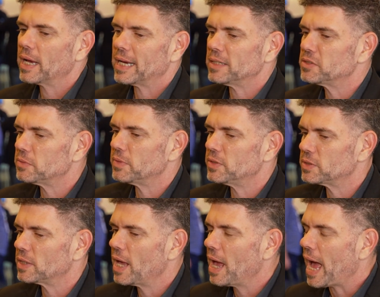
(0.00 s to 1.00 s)

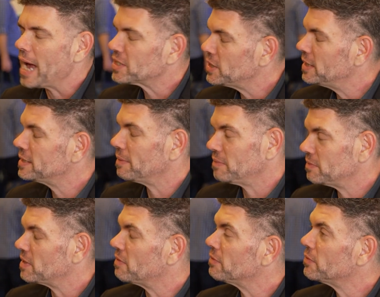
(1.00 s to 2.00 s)
customers actually
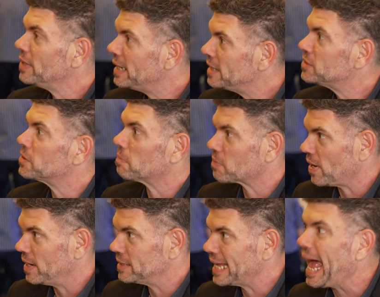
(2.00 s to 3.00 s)
sometimes are really
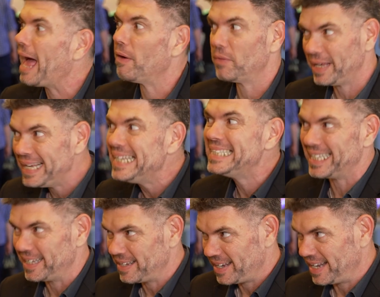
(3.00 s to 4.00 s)
surprised how
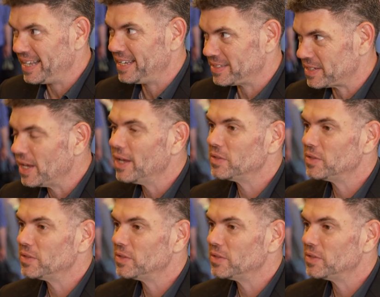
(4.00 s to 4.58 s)
easy it is